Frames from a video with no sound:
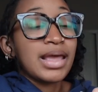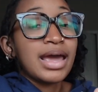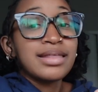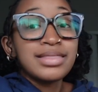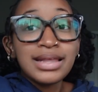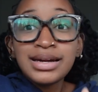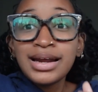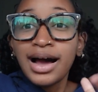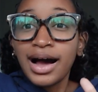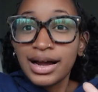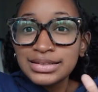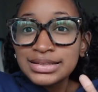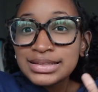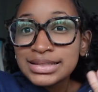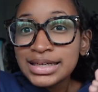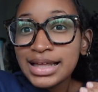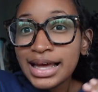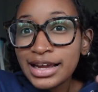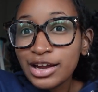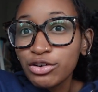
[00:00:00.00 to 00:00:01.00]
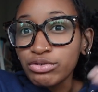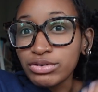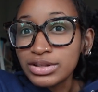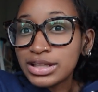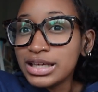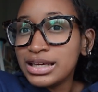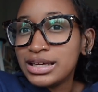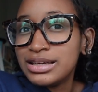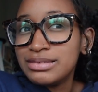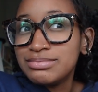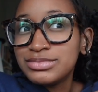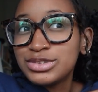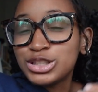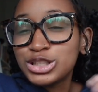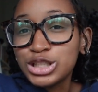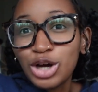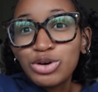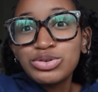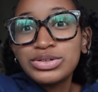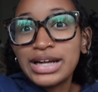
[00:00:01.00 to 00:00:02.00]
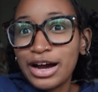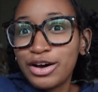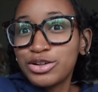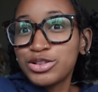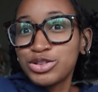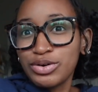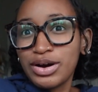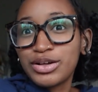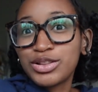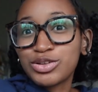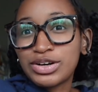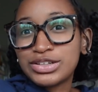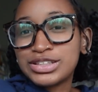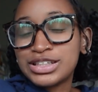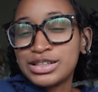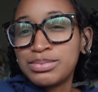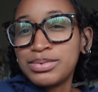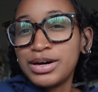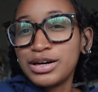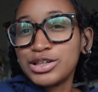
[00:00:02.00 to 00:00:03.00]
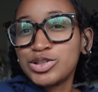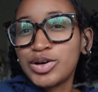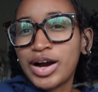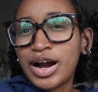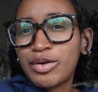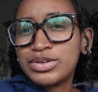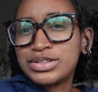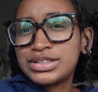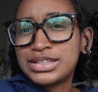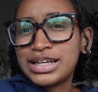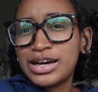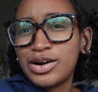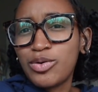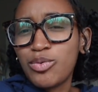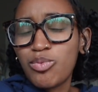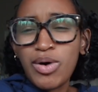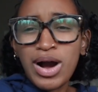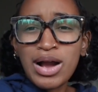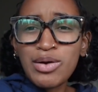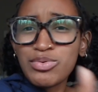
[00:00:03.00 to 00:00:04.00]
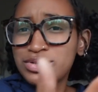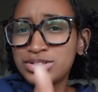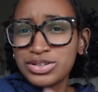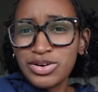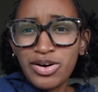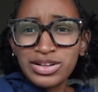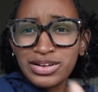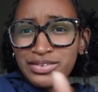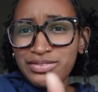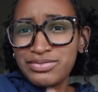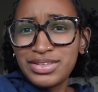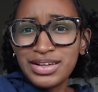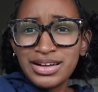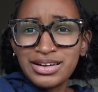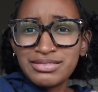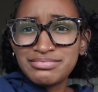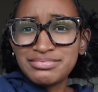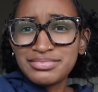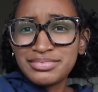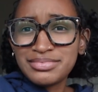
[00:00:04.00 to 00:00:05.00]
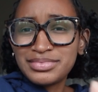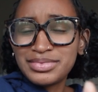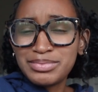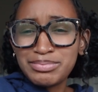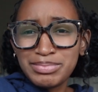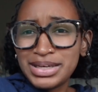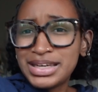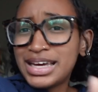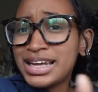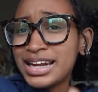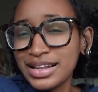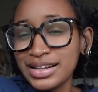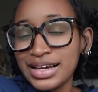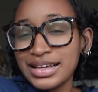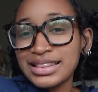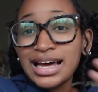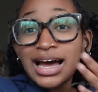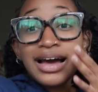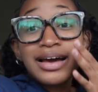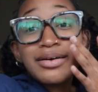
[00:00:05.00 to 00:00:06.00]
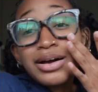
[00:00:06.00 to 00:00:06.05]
And then it honestly like it really slowed down throughout the rest of the book. So I was like, why was all of the beginning like that?